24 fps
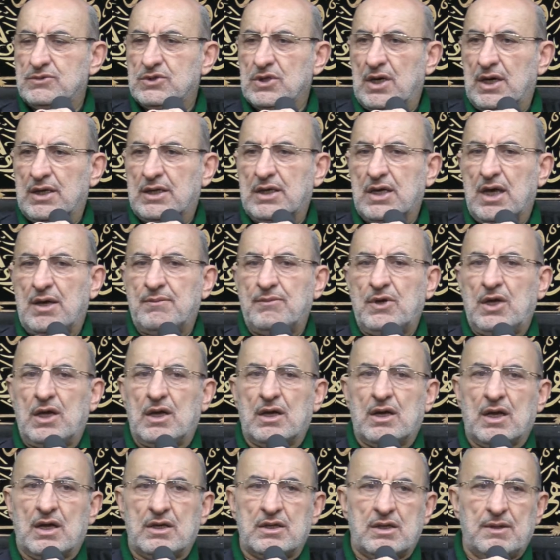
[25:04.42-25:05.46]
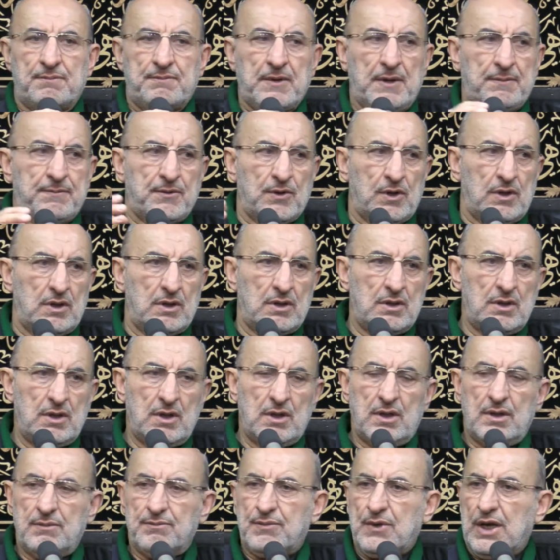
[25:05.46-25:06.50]
I came here and the people
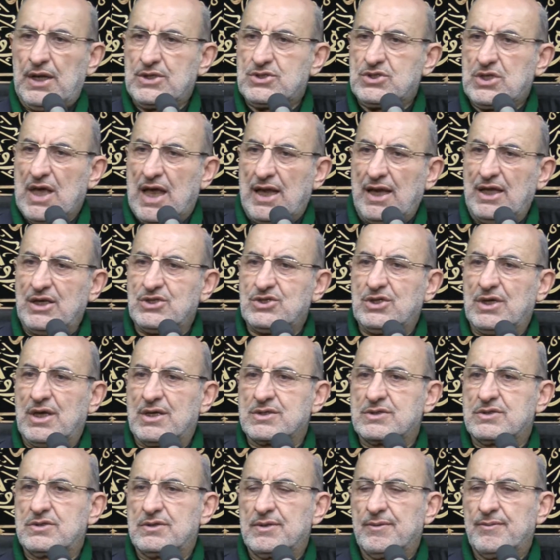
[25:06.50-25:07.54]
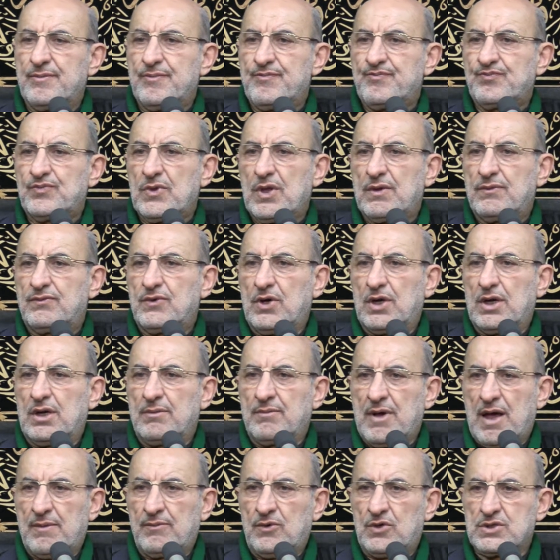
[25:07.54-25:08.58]
pledged allegiance for
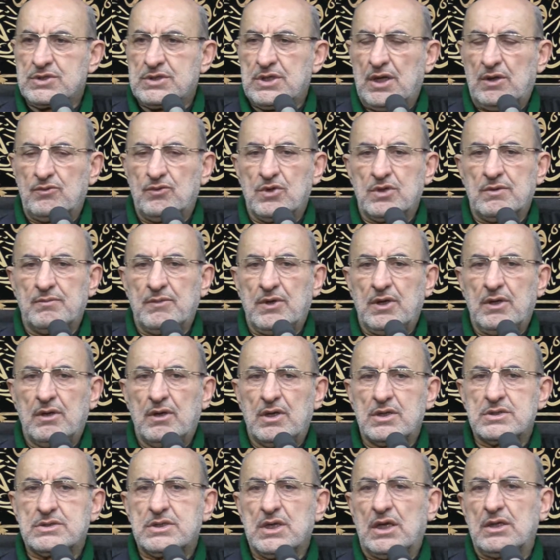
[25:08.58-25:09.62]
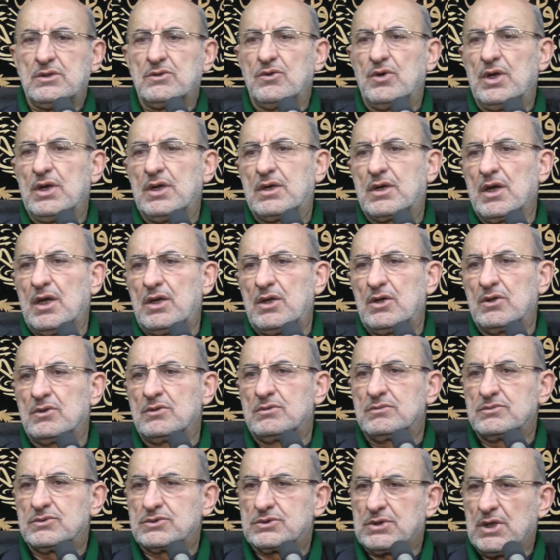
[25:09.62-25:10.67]
Imam Hussein with me. He said, we will kill
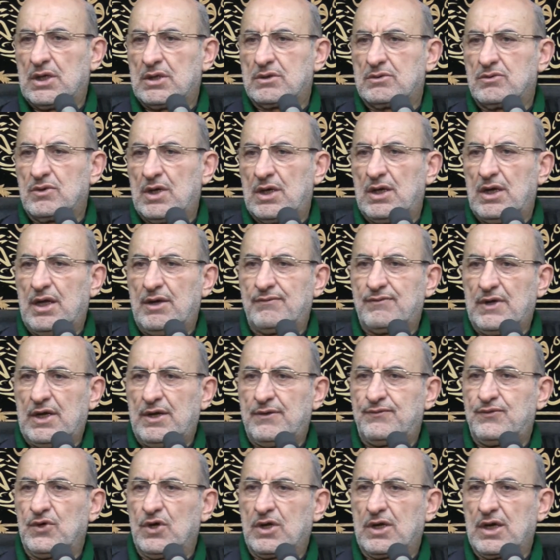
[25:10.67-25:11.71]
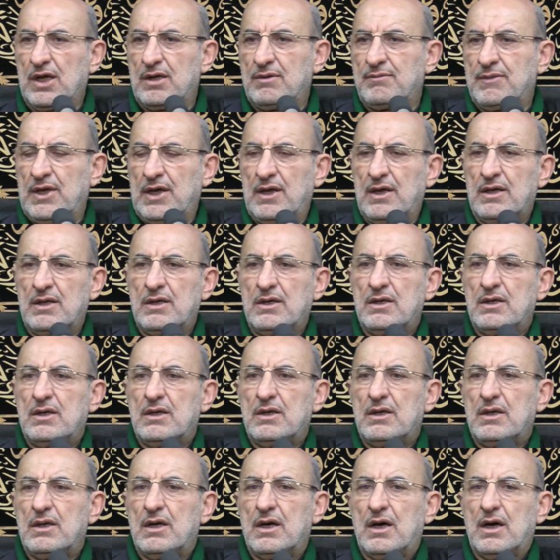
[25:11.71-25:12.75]
you. He said, well, even if you kill me,
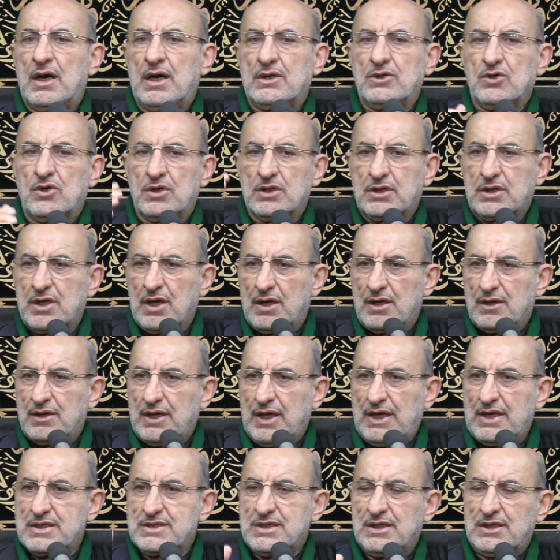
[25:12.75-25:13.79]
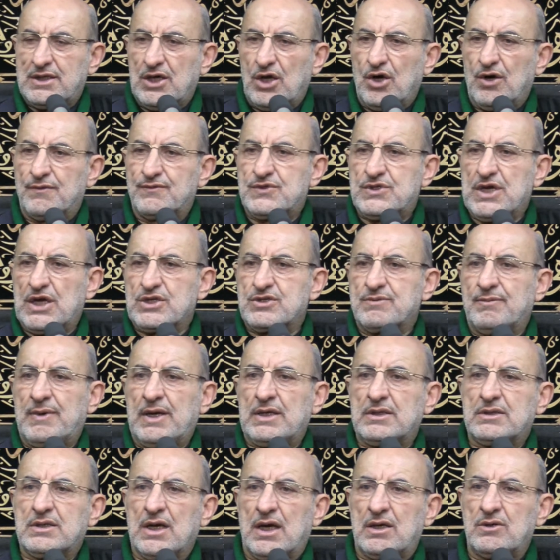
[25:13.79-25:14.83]
I don't care. There is a day of
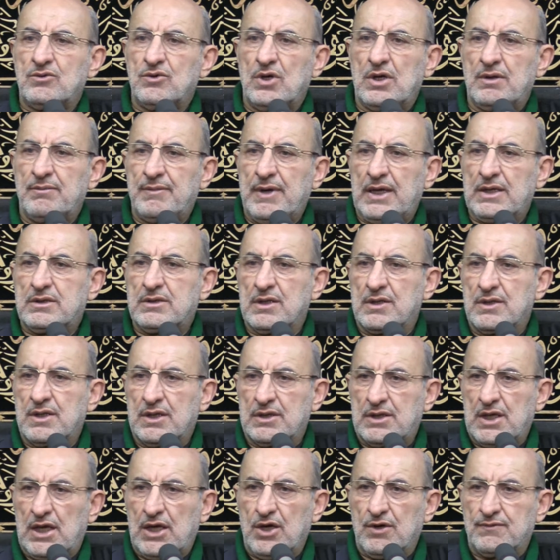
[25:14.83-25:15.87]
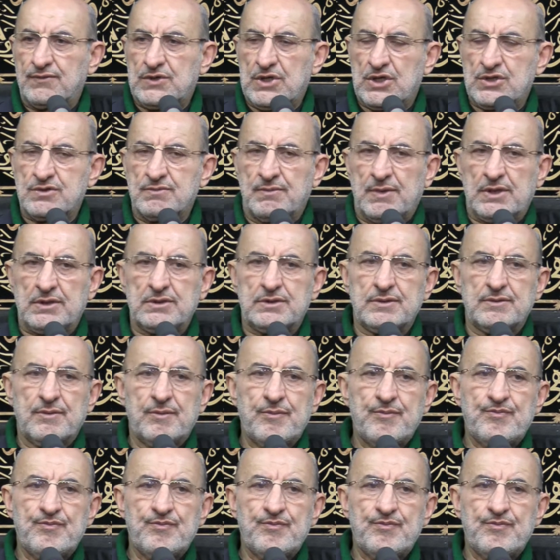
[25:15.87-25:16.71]
judgment and we'll meet in the day of judgment.